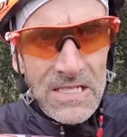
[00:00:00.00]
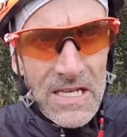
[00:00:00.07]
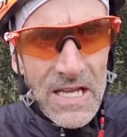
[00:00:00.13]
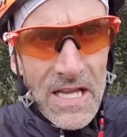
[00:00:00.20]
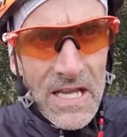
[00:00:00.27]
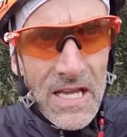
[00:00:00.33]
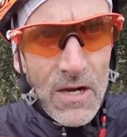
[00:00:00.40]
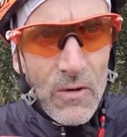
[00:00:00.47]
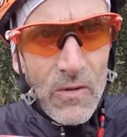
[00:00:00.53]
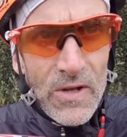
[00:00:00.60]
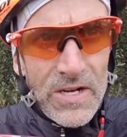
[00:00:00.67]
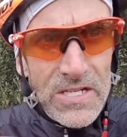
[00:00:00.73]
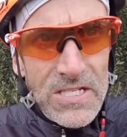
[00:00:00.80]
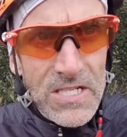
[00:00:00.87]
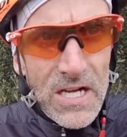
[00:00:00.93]
Today I
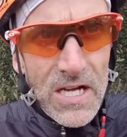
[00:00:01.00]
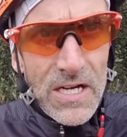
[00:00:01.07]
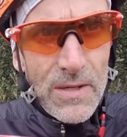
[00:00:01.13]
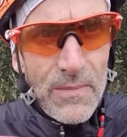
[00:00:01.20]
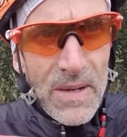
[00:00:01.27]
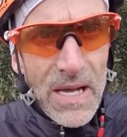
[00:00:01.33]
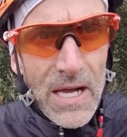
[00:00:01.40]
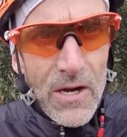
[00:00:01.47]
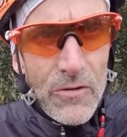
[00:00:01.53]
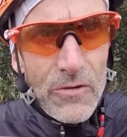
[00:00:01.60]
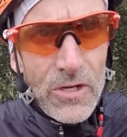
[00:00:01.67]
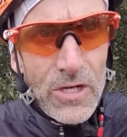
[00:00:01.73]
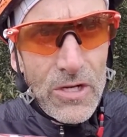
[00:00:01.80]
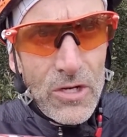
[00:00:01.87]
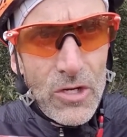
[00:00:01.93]
want to talk about
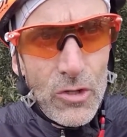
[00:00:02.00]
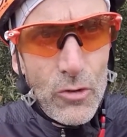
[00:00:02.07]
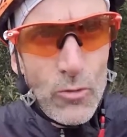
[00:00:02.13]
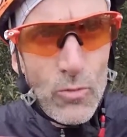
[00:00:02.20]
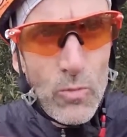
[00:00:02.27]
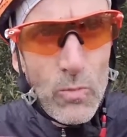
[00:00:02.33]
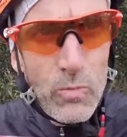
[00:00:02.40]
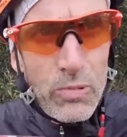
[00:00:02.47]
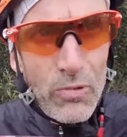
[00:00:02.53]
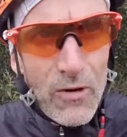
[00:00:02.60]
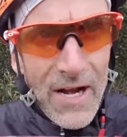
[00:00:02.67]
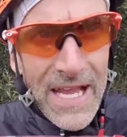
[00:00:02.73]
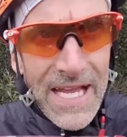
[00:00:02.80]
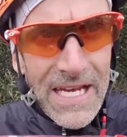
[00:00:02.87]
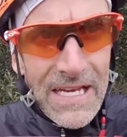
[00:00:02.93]
new
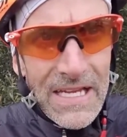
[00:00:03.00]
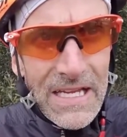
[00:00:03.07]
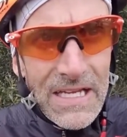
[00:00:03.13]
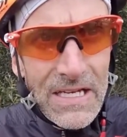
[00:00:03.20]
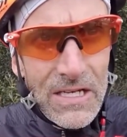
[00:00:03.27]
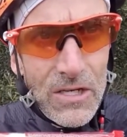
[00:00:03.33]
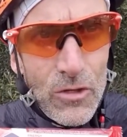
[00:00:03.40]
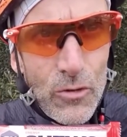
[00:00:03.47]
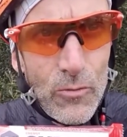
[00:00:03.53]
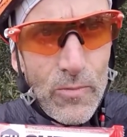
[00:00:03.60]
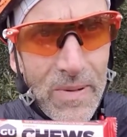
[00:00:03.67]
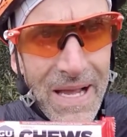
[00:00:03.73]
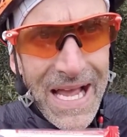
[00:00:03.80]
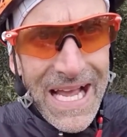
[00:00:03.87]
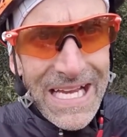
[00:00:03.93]
branding, new
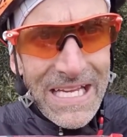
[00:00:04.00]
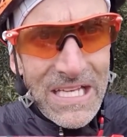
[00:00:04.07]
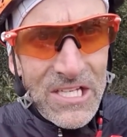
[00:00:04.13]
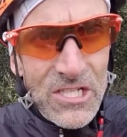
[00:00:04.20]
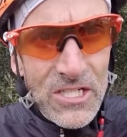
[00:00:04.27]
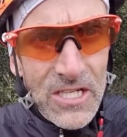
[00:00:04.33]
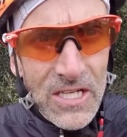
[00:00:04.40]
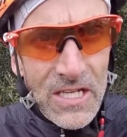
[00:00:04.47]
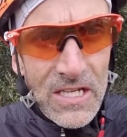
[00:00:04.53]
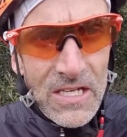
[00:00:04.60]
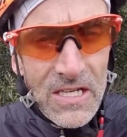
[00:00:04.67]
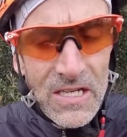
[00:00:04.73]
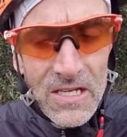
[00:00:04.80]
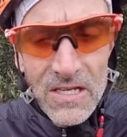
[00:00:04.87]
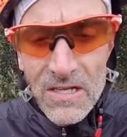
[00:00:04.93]
packaging
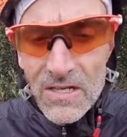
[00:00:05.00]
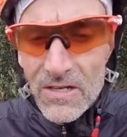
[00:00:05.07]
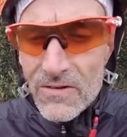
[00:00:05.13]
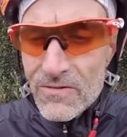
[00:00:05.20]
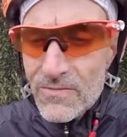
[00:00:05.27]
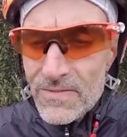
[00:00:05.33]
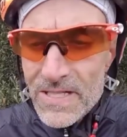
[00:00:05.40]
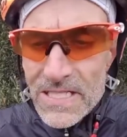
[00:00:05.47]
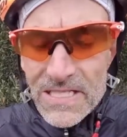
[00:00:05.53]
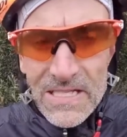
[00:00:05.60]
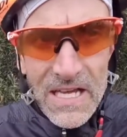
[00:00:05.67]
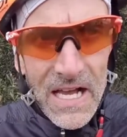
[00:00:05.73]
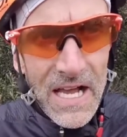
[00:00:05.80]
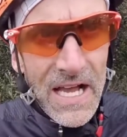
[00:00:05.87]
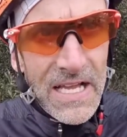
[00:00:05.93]
from these
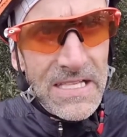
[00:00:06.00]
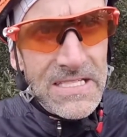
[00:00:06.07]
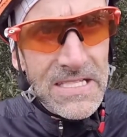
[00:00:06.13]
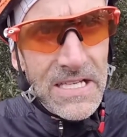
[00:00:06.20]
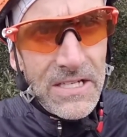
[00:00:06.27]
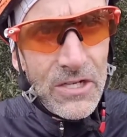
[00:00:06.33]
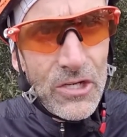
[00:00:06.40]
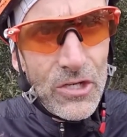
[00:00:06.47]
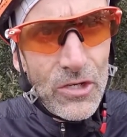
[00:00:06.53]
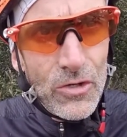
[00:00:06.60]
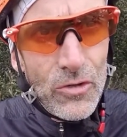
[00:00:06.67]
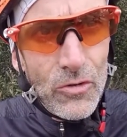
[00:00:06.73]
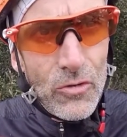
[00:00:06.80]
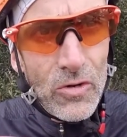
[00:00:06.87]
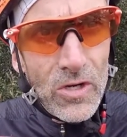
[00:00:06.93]
guys at
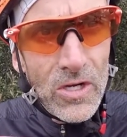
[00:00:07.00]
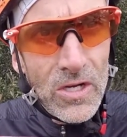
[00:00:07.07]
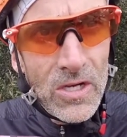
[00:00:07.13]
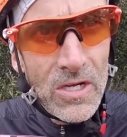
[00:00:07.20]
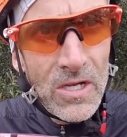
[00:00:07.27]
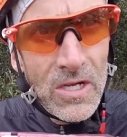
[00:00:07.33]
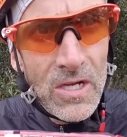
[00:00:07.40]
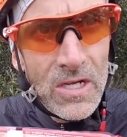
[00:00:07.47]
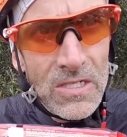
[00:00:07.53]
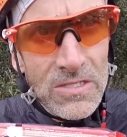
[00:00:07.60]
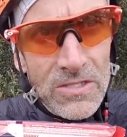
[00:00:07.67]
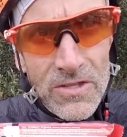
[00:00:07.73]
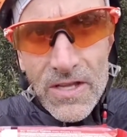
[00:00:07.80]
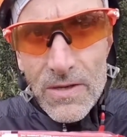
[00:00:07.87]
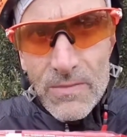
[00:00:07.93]
Goo.
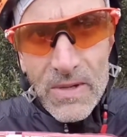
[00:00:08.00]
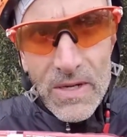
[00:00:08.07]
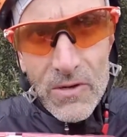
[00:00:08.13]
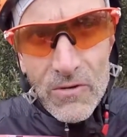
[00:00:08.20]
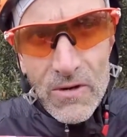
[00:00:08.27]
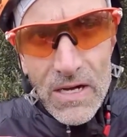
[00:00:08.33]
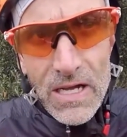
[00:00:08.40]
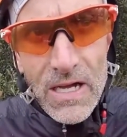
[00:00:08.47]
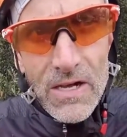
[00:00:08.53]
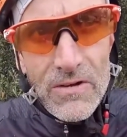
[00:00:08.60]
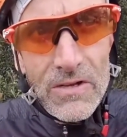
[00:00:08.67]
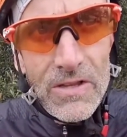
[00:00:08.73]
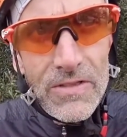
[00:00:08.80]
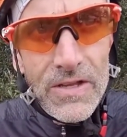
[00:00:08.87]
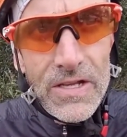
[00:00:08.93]
So they've been
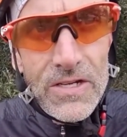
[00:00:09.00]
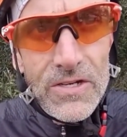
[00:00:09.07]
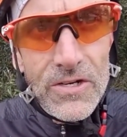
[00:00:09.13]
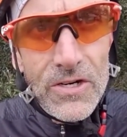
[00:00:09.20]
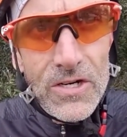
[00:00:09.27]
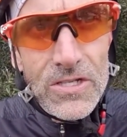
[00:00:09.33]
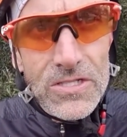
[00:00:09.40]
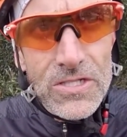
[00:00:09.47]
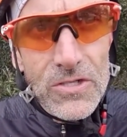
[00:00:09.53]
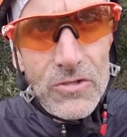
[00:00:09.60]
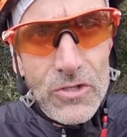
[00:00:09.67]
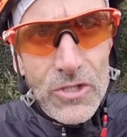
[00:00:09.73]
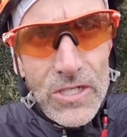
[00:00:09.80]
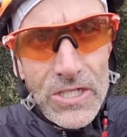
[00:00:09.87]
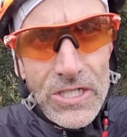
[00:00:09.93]
around in the endurance
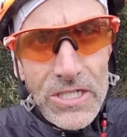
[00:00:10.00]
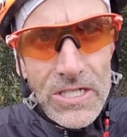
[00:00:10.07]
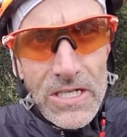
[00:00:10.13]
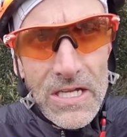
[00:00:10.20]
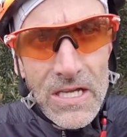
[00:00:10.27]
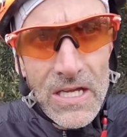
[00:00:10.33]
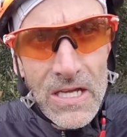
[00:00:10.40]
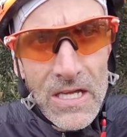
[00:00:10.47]
nutrition